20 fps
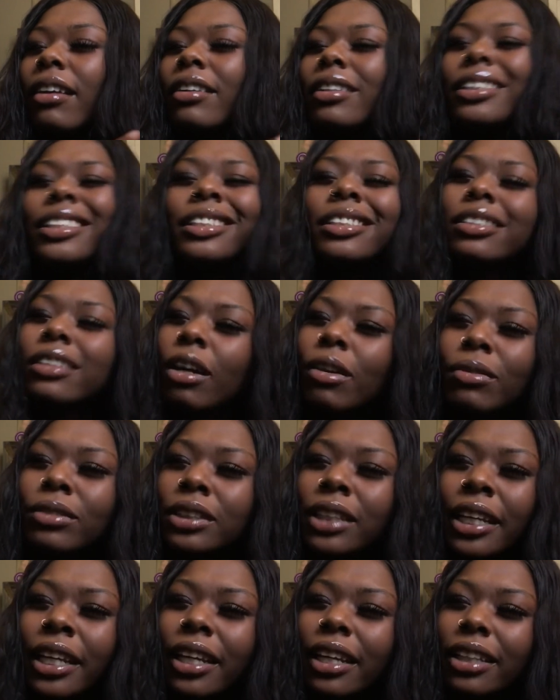just don't
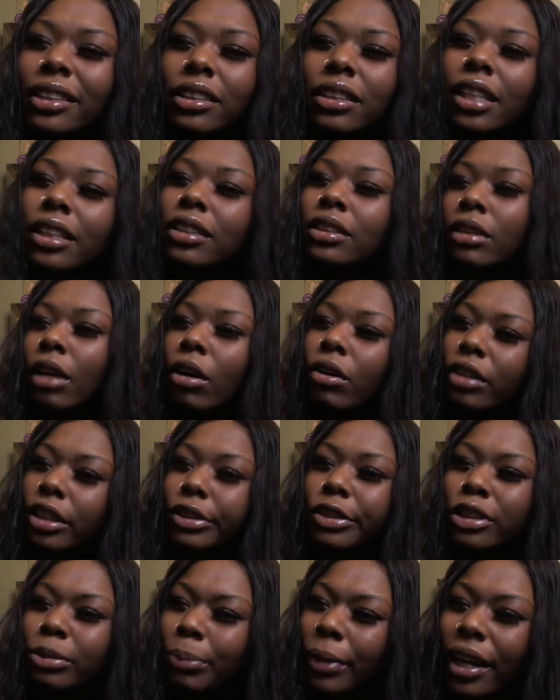say it because that's so
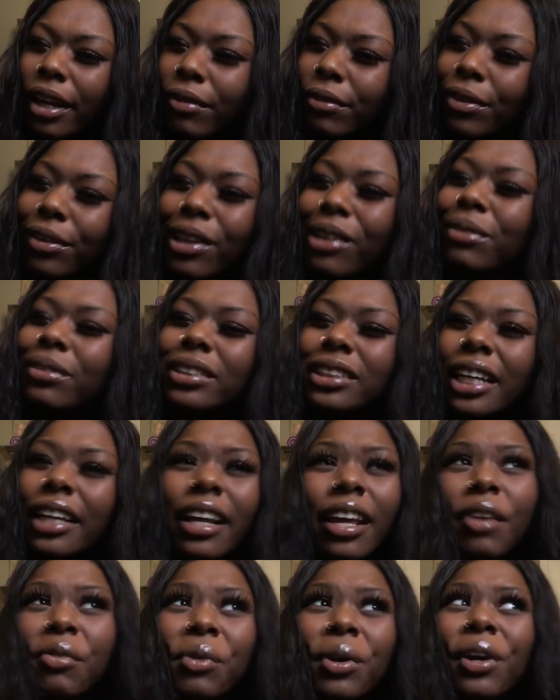disrespectful. Don't say
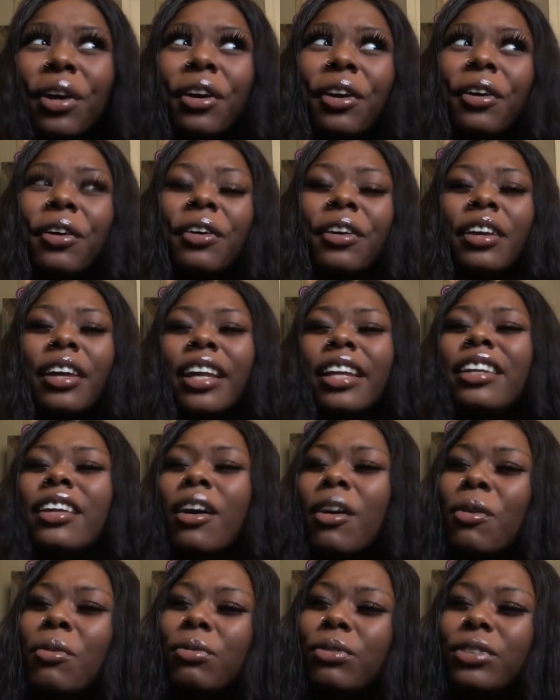that word. And
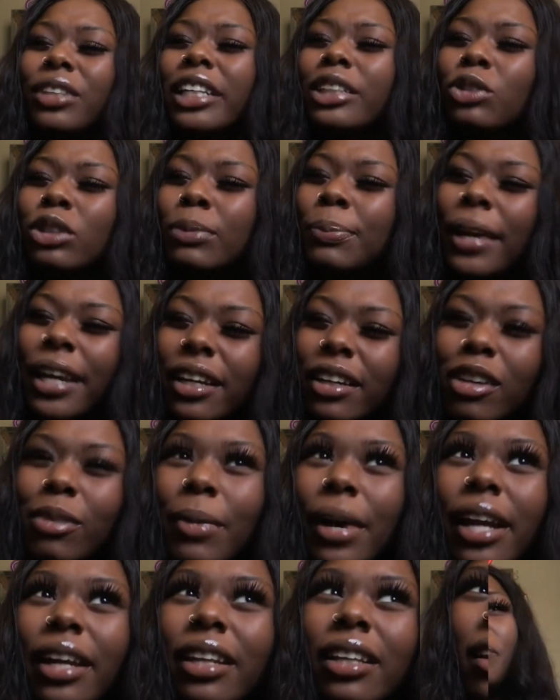don't disrespect
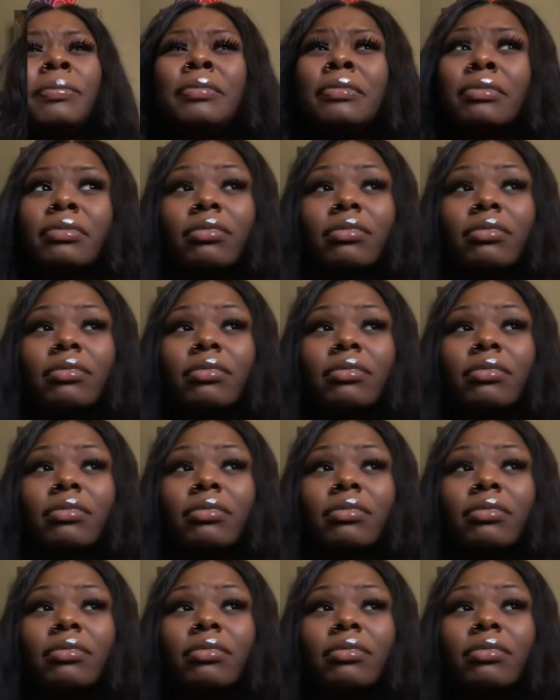nobody. Mm-hmm.